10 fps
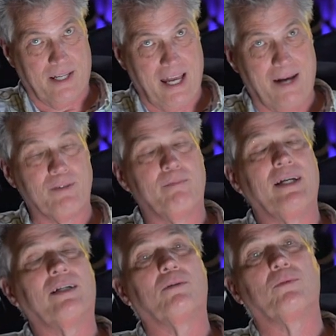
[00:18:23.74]
cabinet
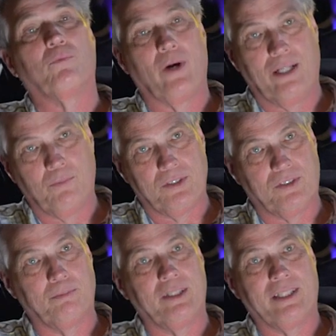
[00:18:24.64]
maker, Wayne, was
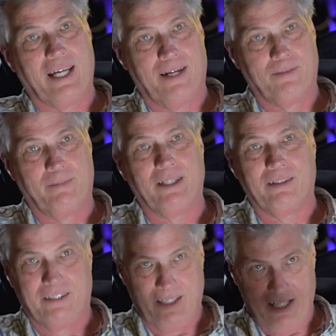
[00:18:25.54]
to be the cabinet
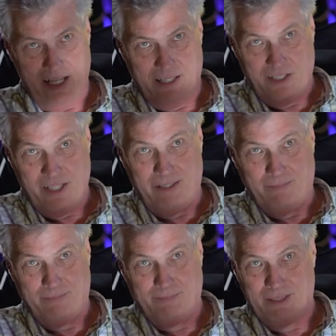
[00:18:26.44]
maker, and he had the shape.
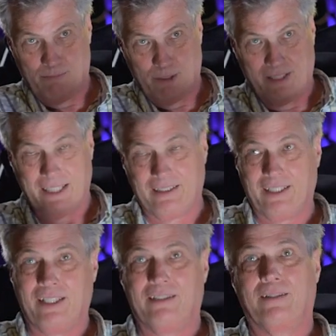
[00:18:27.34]
He put that
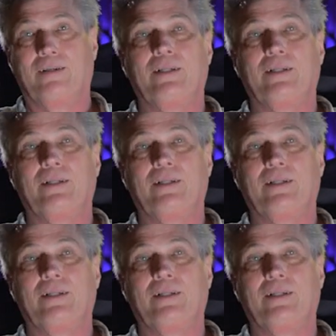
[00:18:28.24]
together.